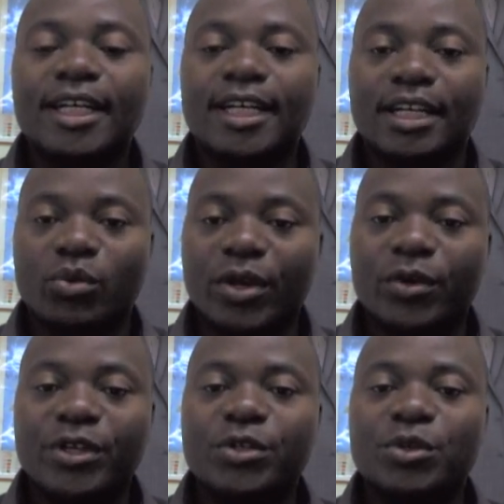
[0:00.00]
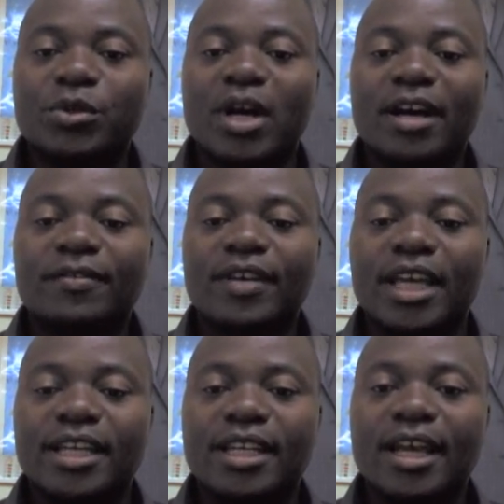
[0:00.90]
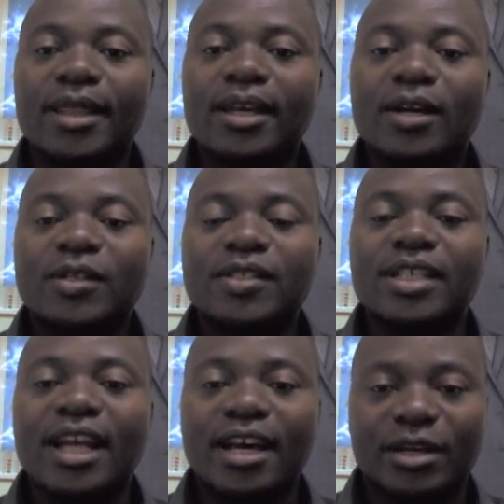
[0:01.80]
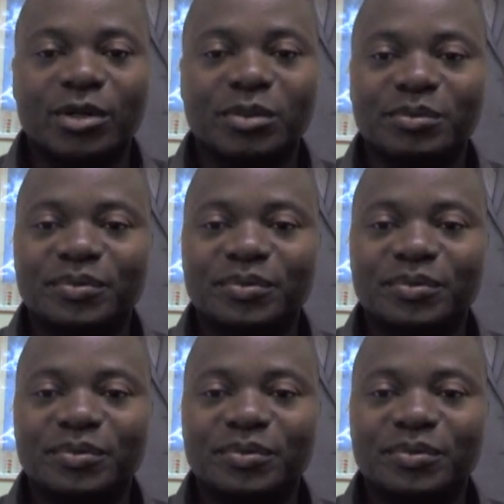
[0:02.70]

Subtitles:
and we are going to have an ethical scenario